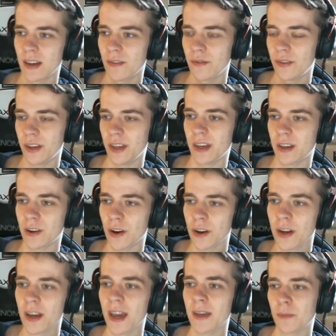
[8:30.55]
We're
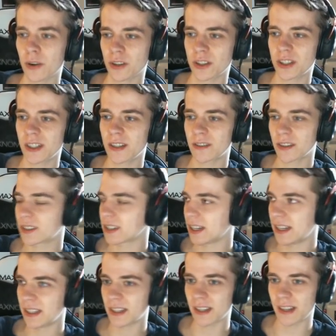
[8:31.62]
gonna get more secrets
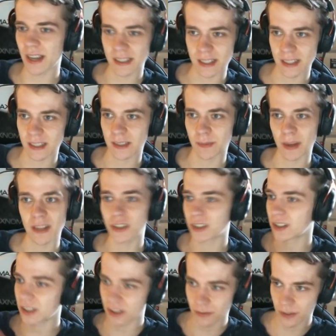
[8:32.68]
in the next expansions.